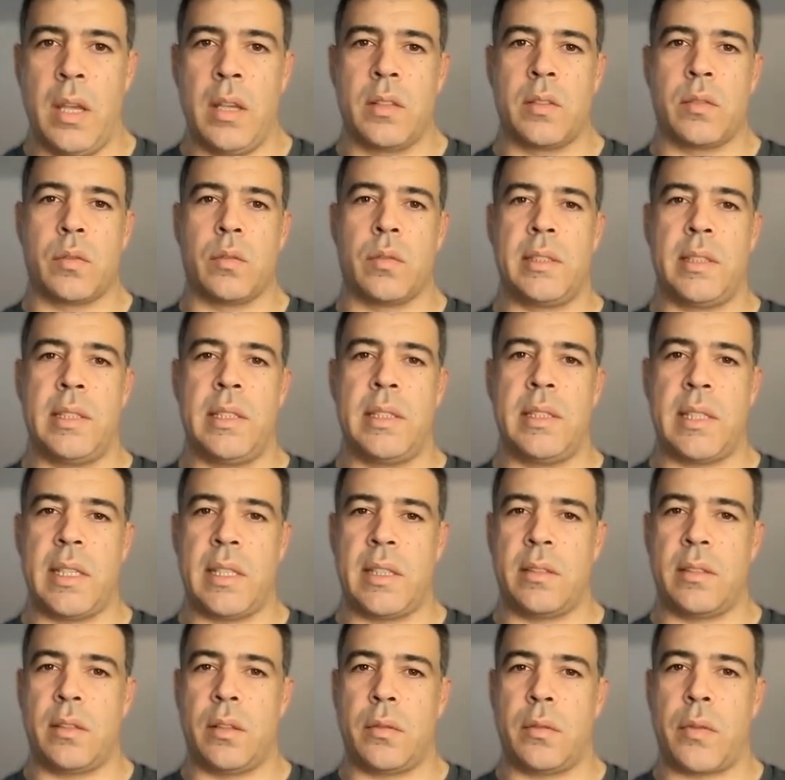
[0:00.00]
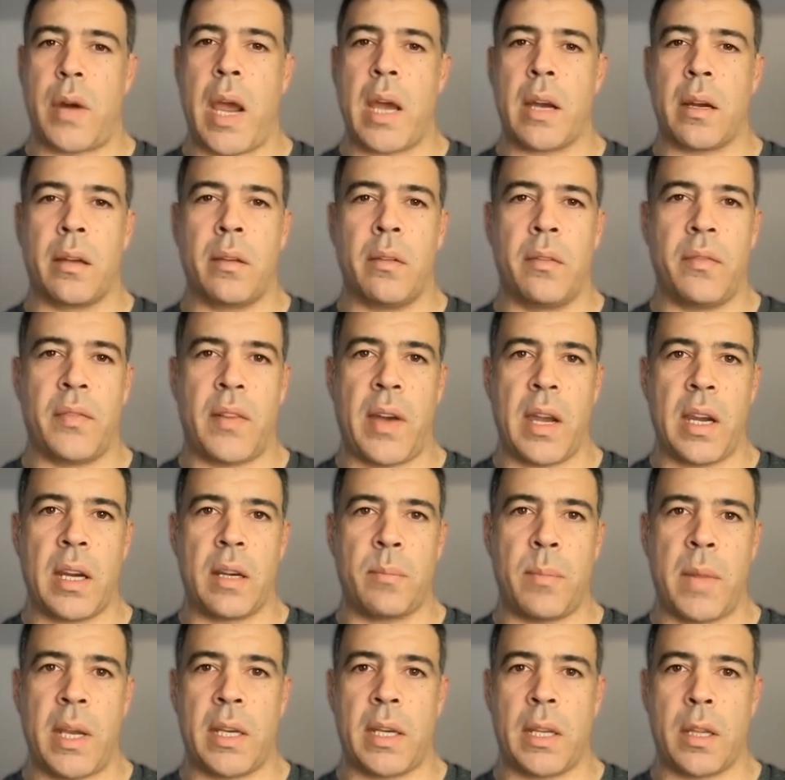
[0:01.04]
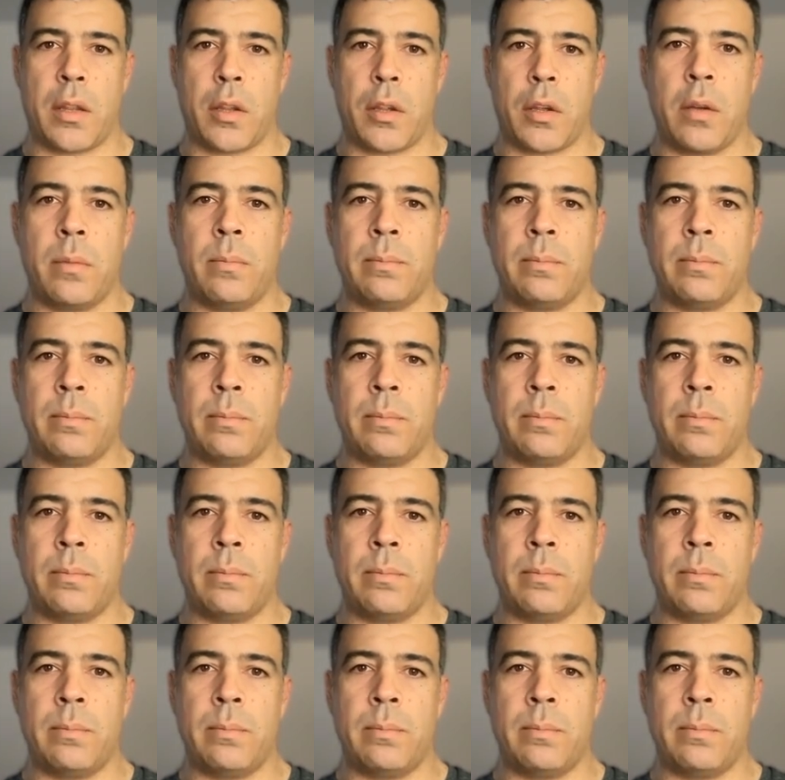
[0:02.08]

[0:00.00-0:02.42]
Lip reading: So this is the RAG file manager.